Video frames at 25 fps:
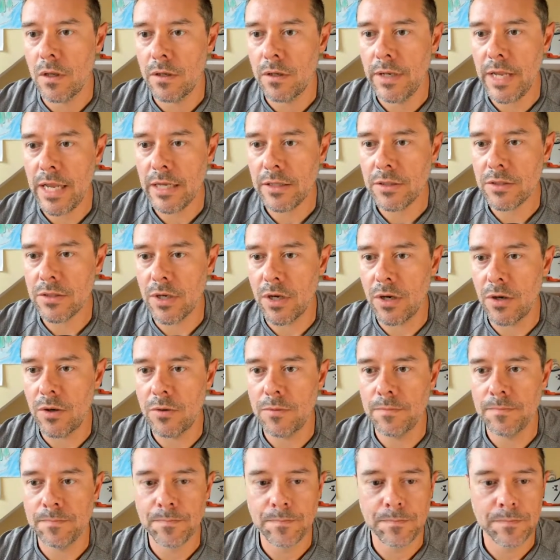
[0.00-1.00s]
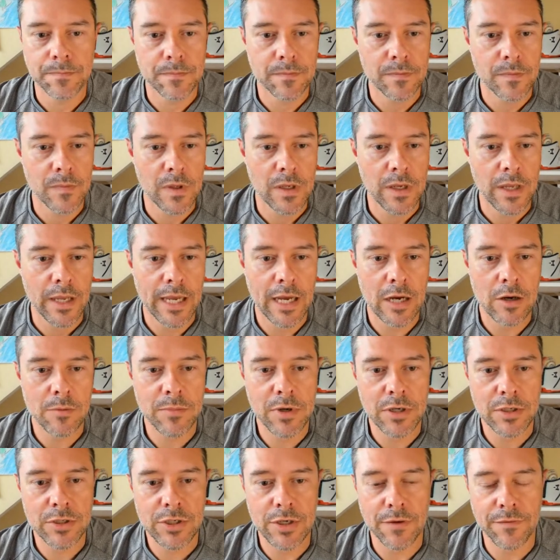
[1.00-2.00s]
Nanzo, how
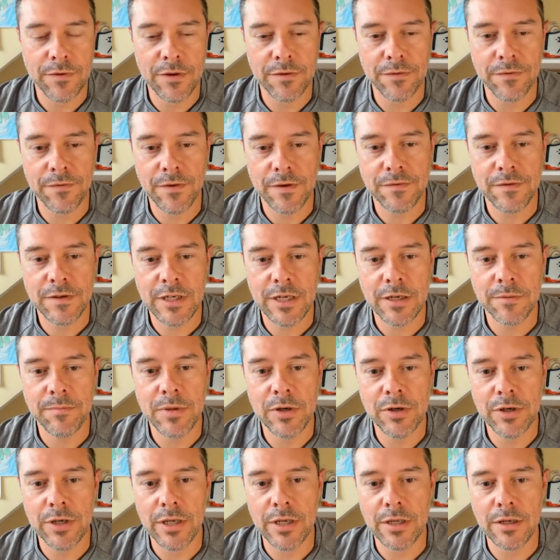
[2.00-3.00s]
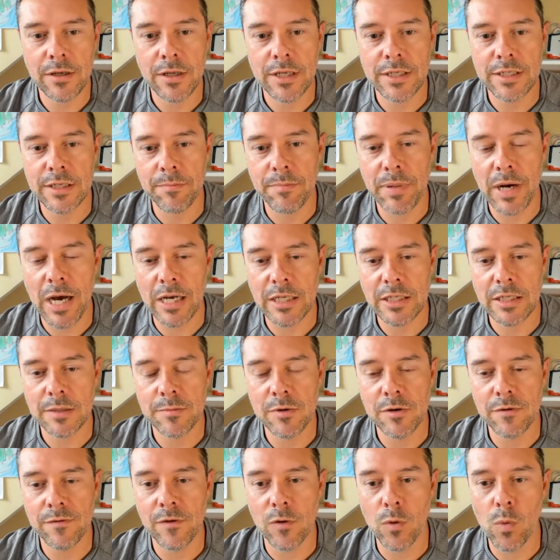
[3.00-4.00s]
much of the 15 million is it
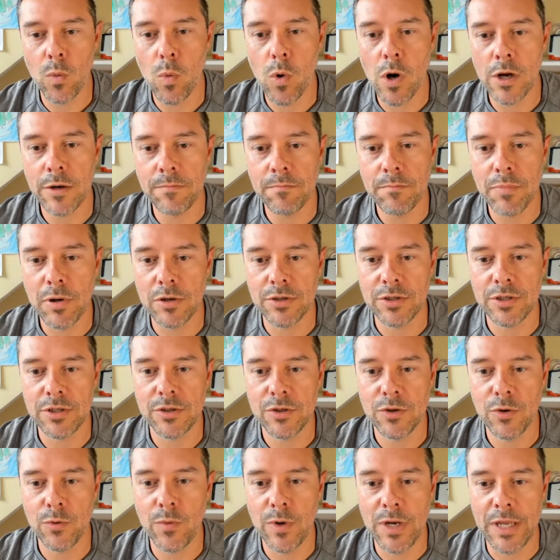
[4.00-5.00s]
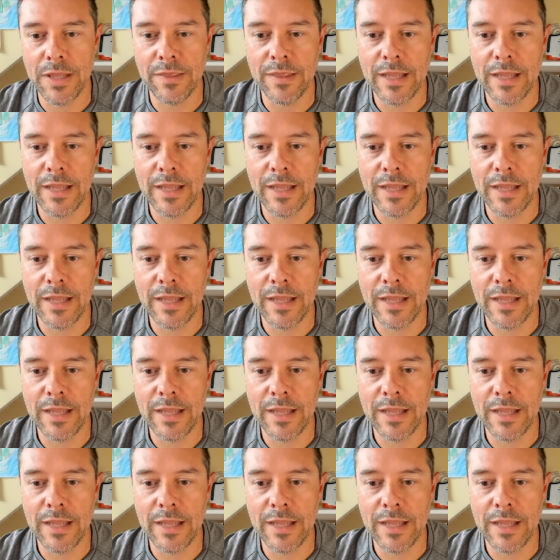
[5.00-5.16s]
possible for one person to win?